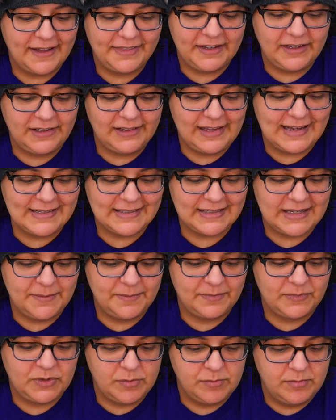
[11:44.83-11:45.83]
think I'll ask
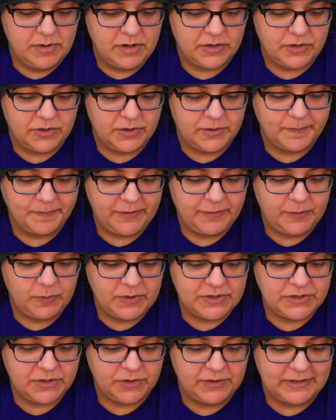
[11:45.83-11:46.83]
him tomorrow if he
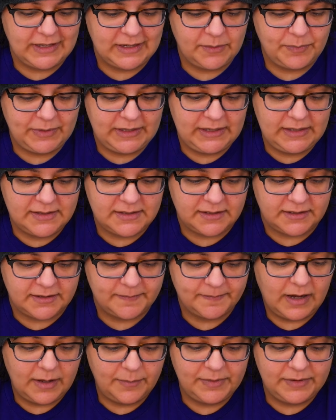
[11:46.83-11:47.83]
wants to go get a pizza.
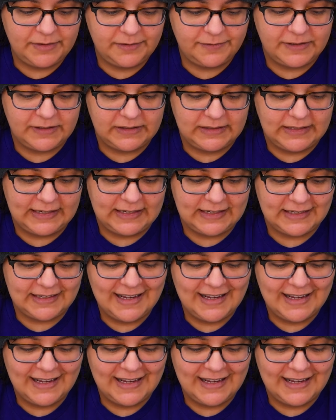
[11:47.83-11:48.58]
I believe he'll like it.